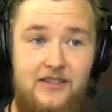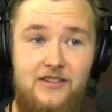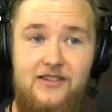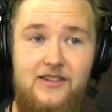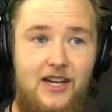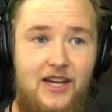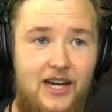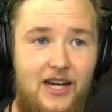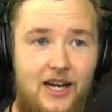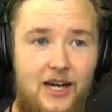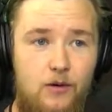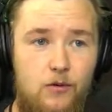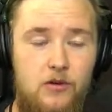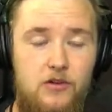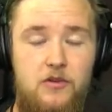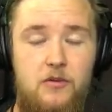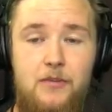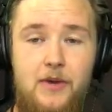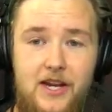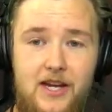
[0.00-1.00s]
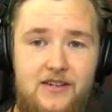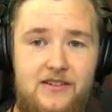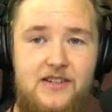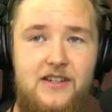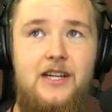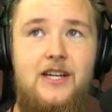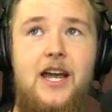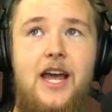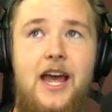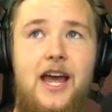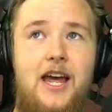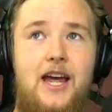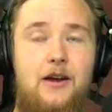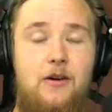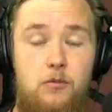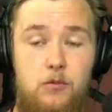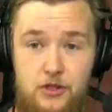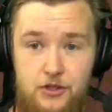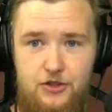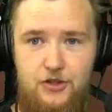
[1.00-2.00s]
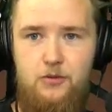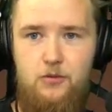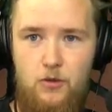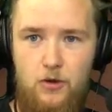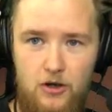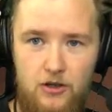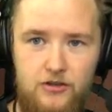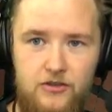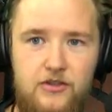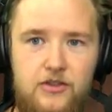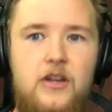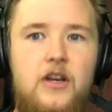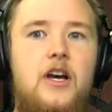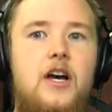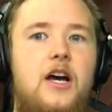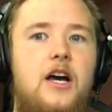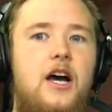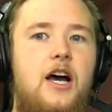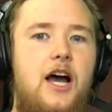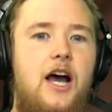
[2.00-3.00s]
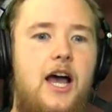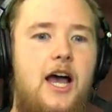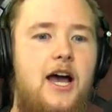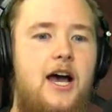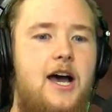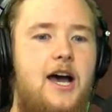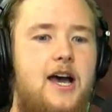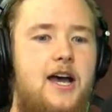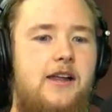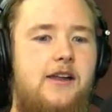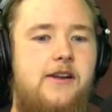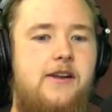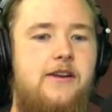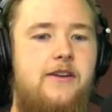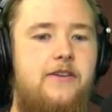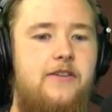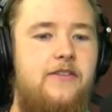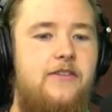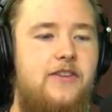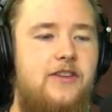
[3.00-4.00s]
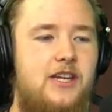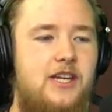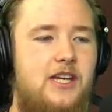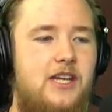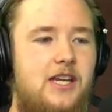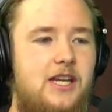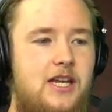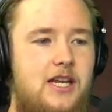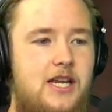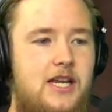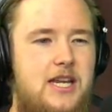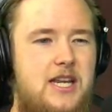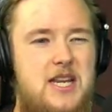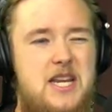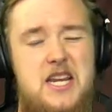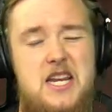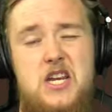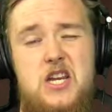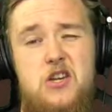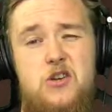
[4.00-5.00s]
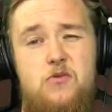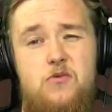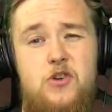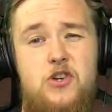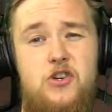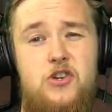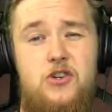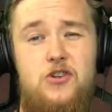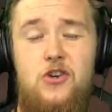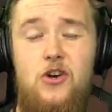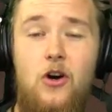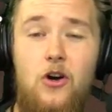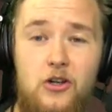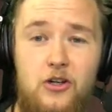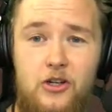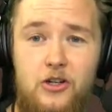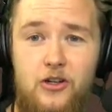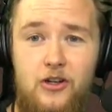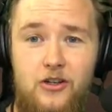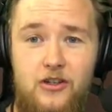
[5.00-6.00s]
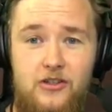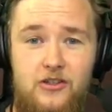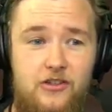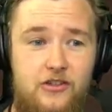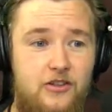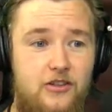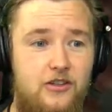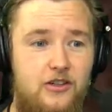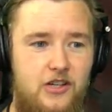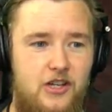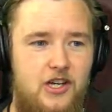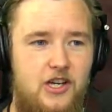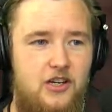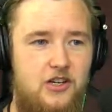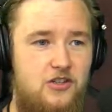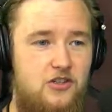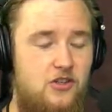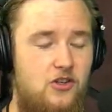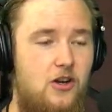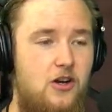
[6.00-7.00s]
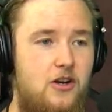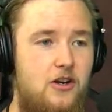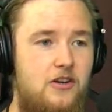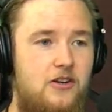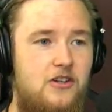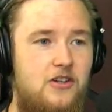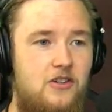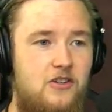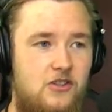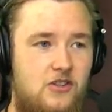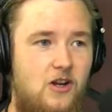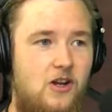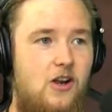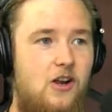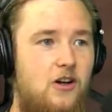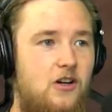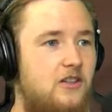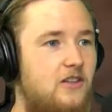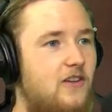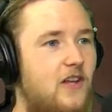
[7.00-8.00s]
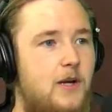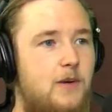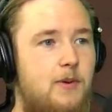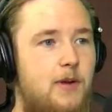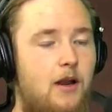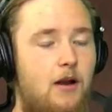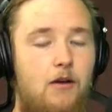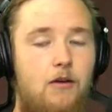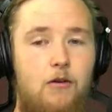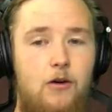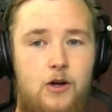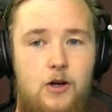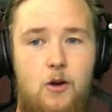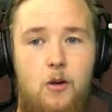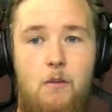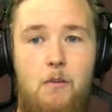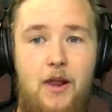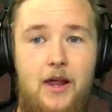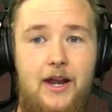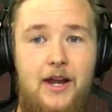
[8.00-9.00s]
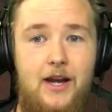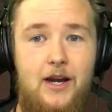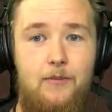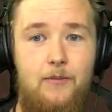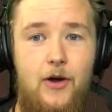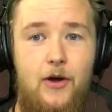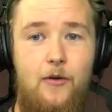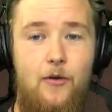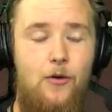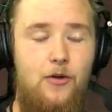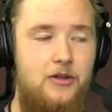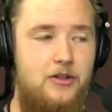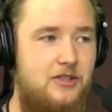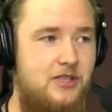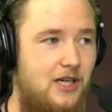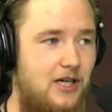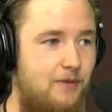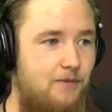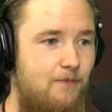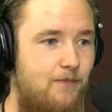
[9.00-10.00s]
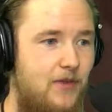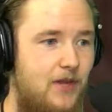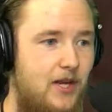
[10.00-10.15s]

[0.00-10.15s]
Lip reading: scaling was amazing, which it was, and the redonkulous stun locks that people were complaining about all the time,